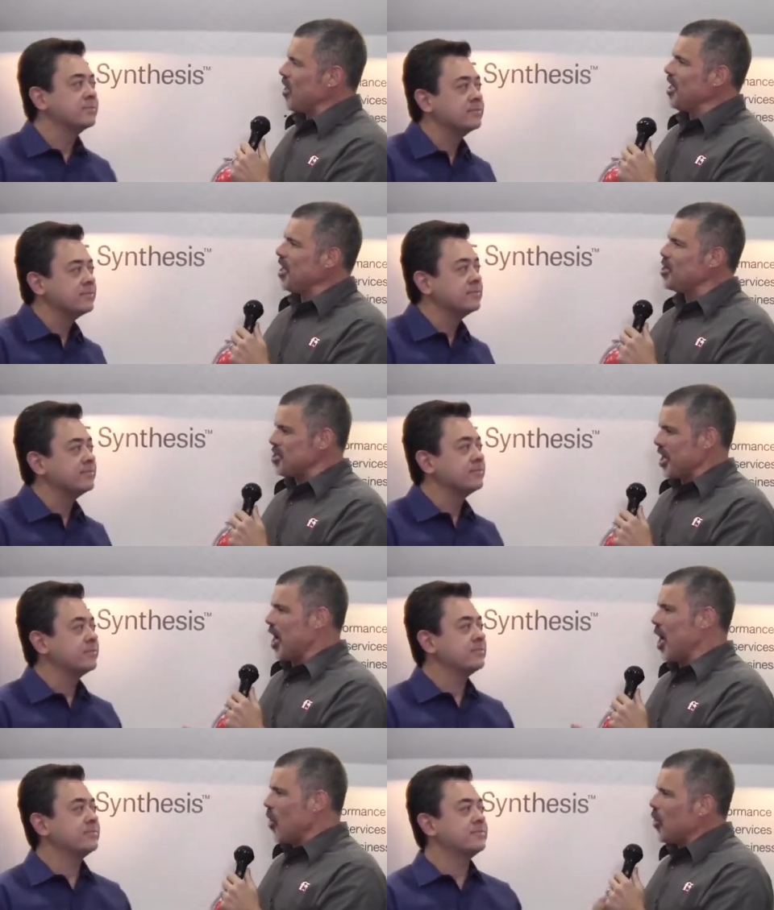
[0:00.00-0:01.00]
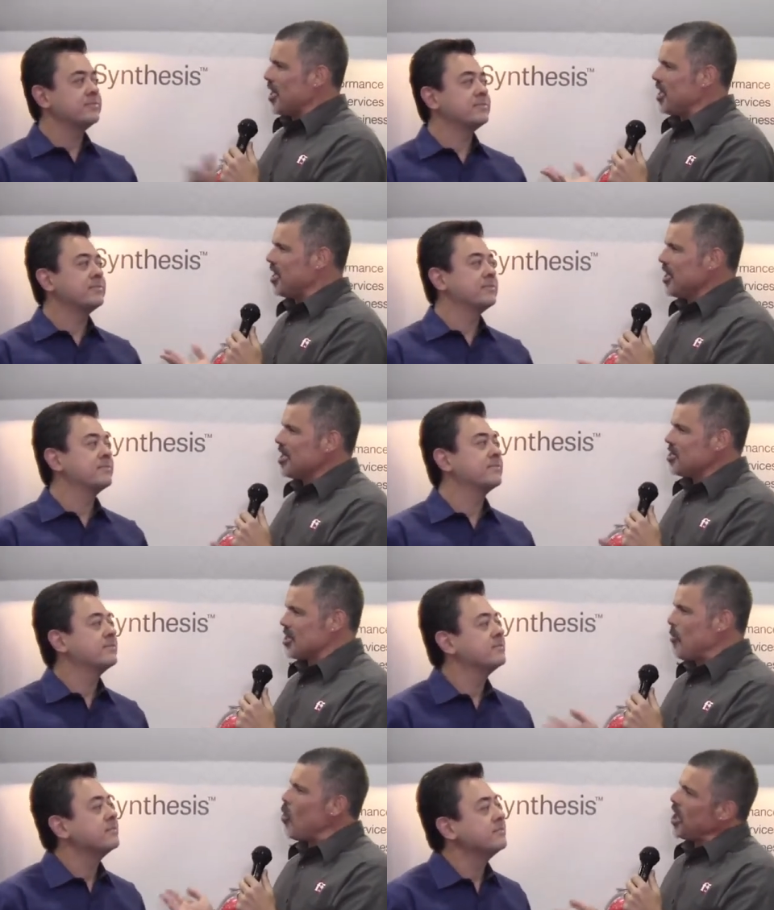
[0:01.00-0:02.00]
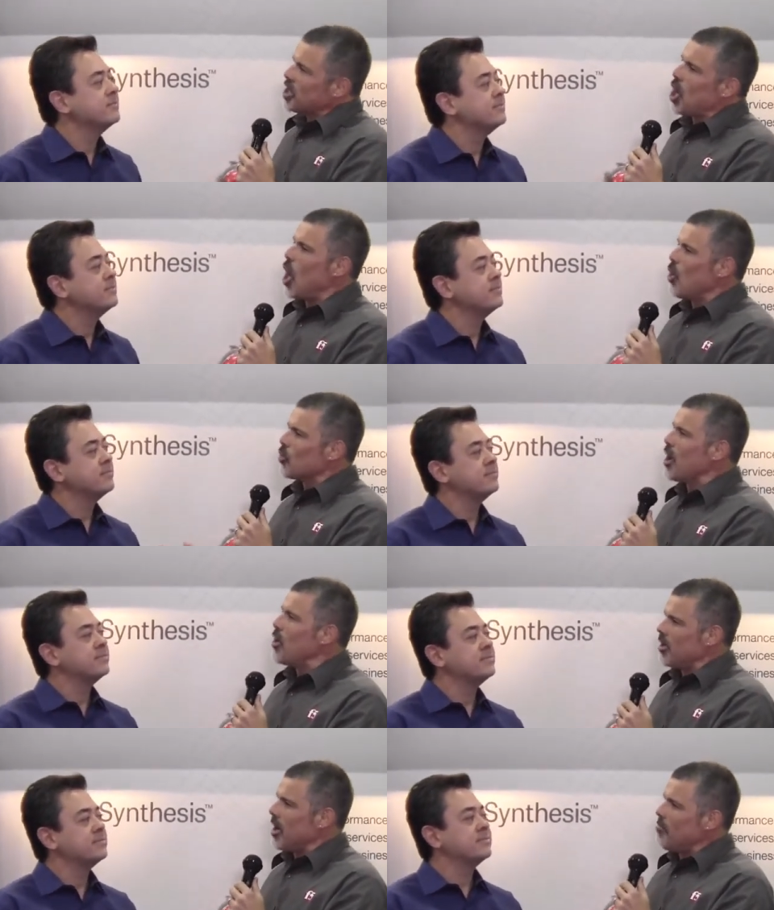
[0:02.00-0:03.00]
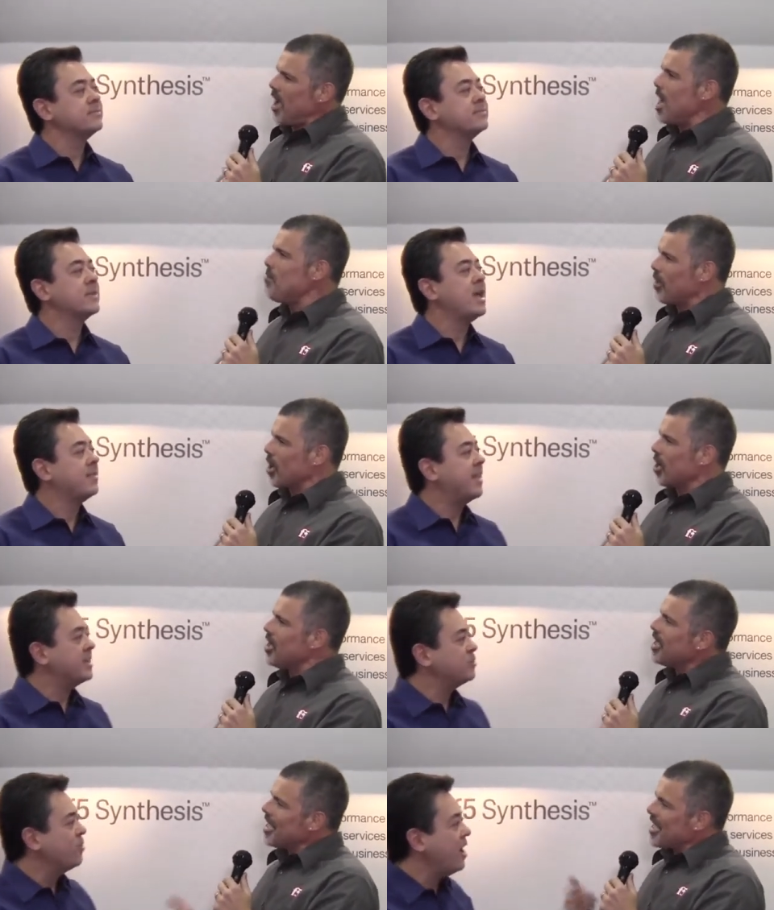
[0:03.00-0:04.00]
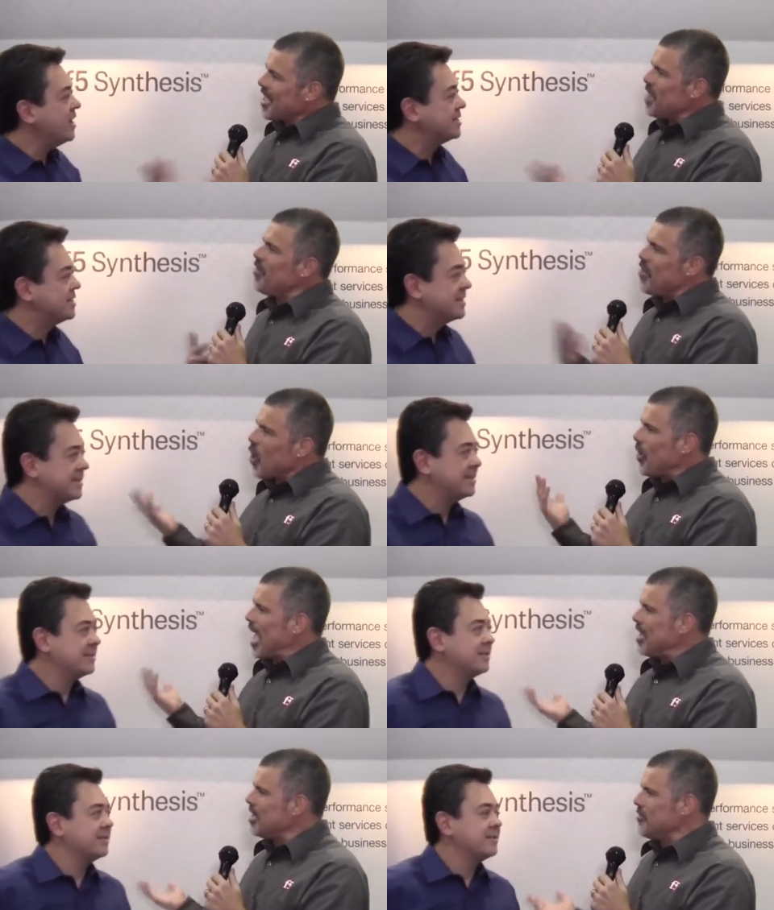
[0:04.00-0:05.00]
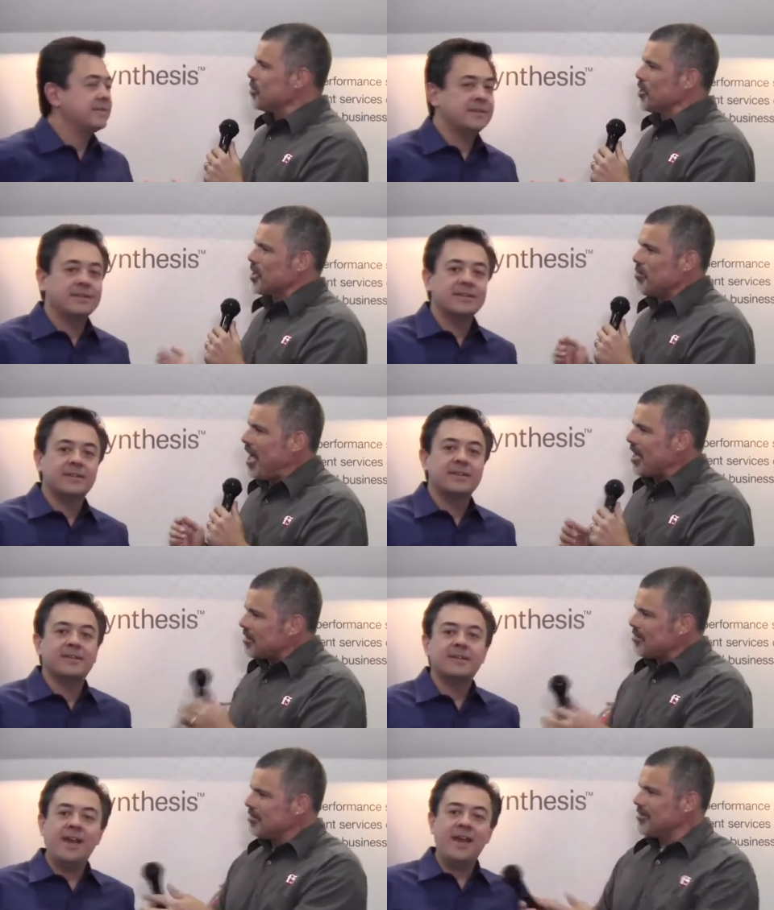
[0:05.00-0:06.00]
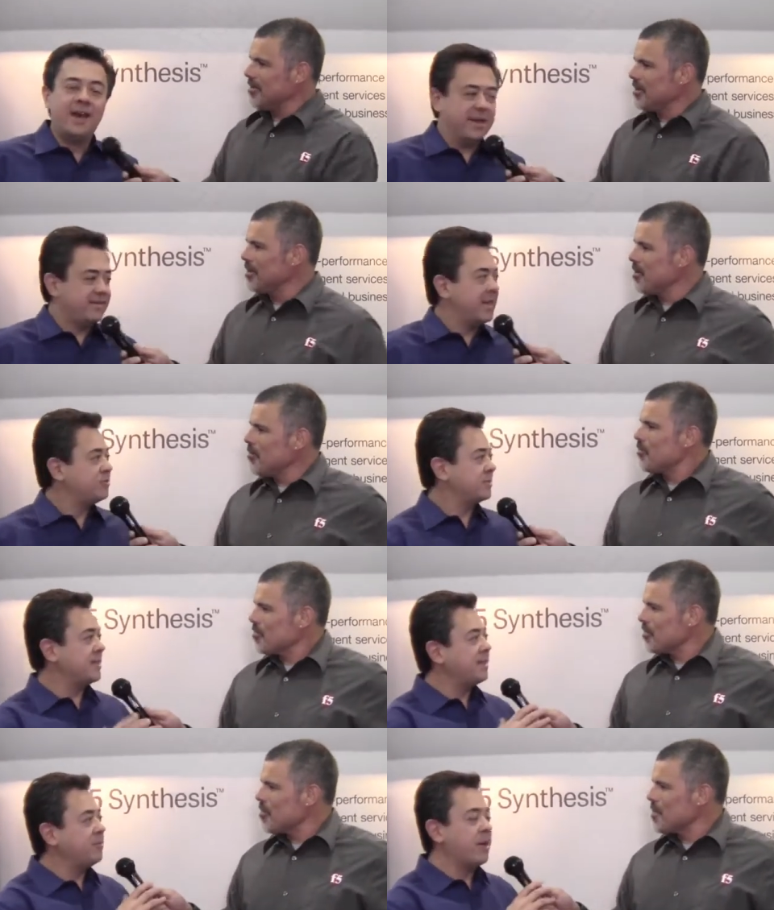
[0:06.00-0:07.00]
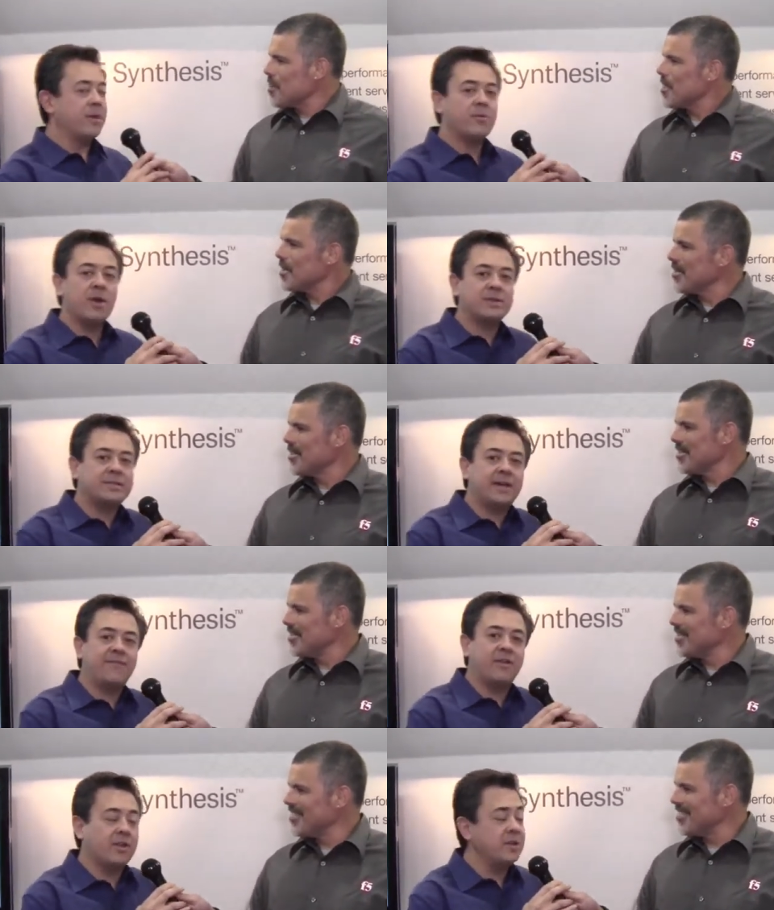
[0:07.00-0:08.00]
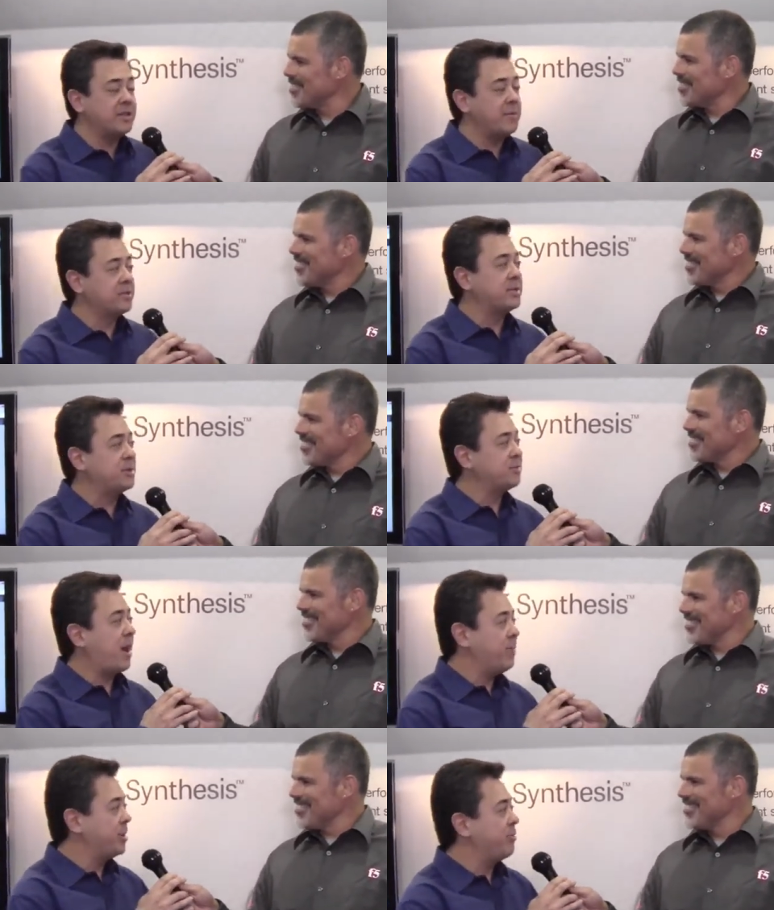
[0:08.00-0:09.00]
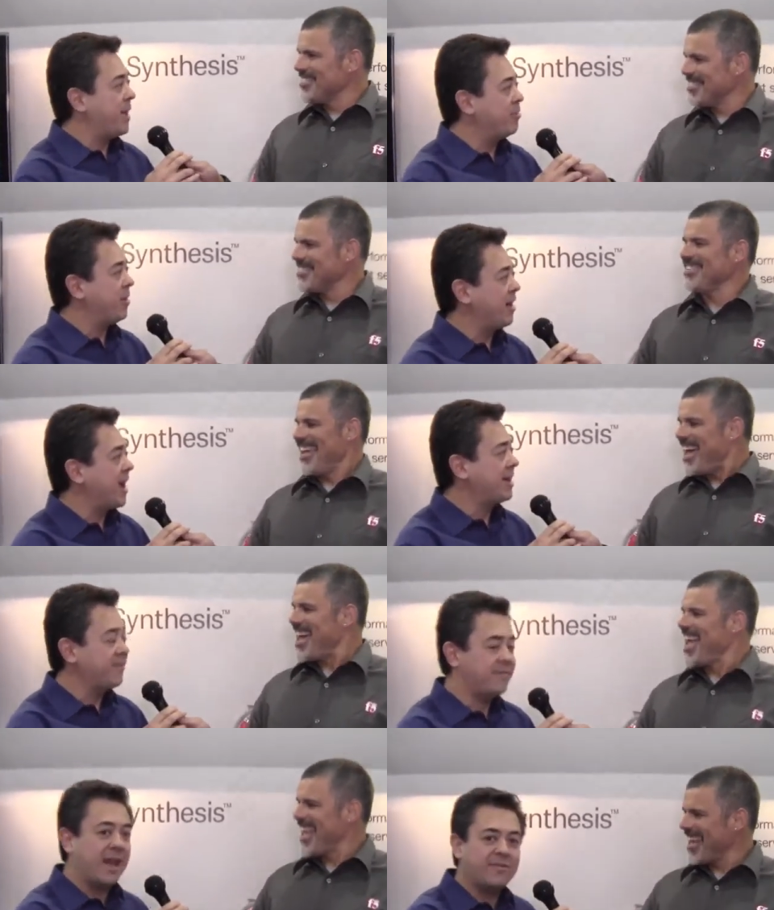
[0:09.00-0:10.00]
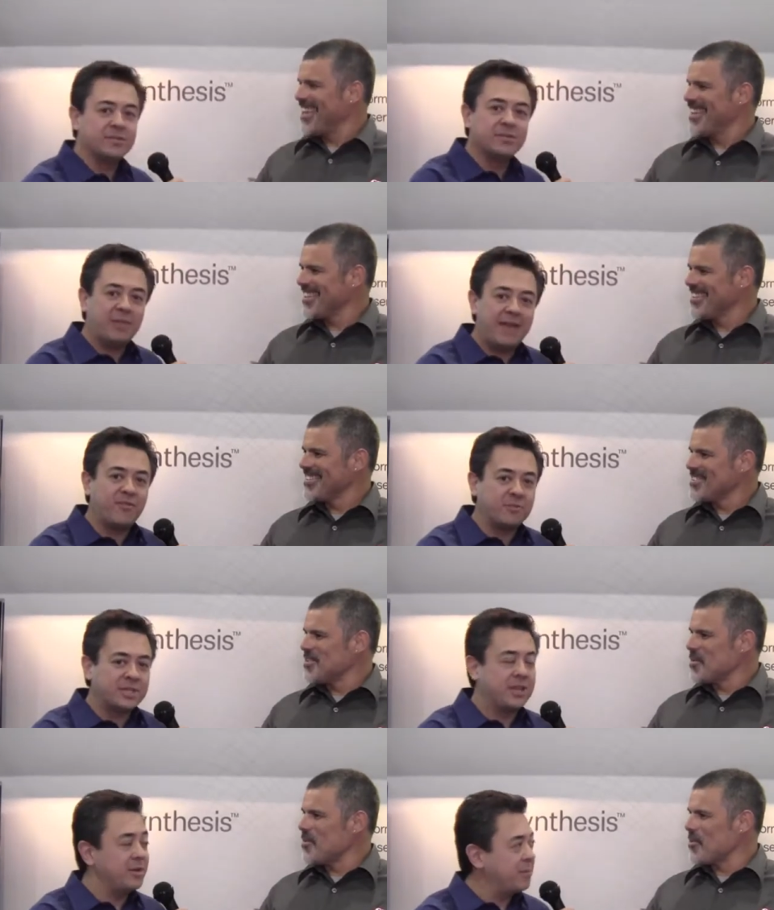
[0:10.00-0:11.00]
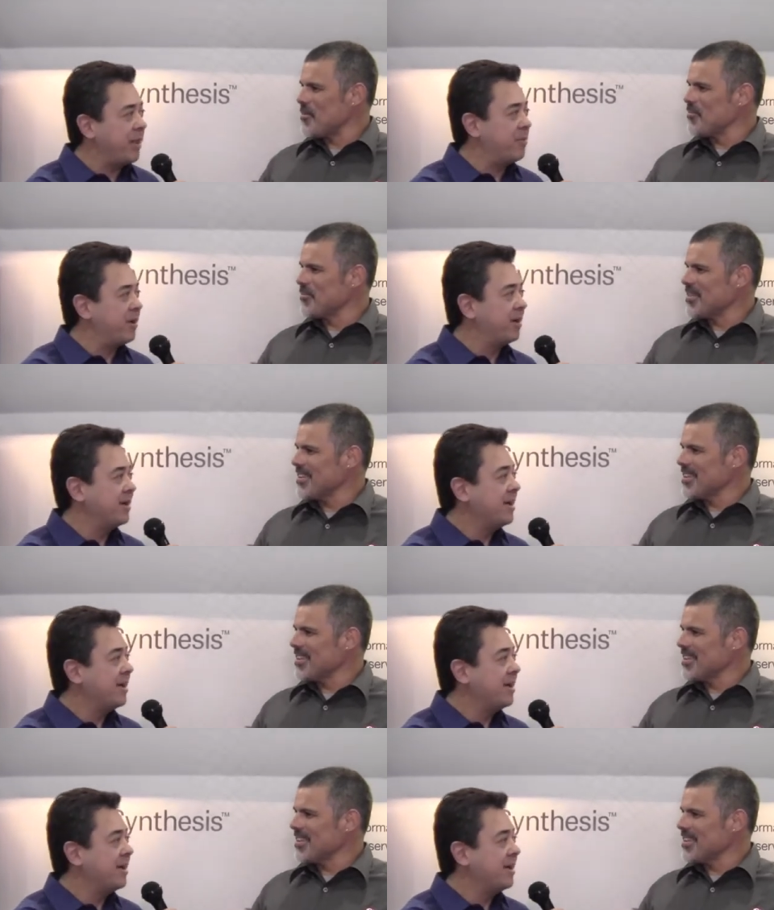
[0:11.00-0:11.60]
Speaker 1: years ago, we somewhat co-wrote a paper, right. even though we hadn't even really met.
Speaker 2: Yeah, that's exactly right. We wrote uh, for a long time. It was the most popular paper yeah. at F5. It was a platform security paper,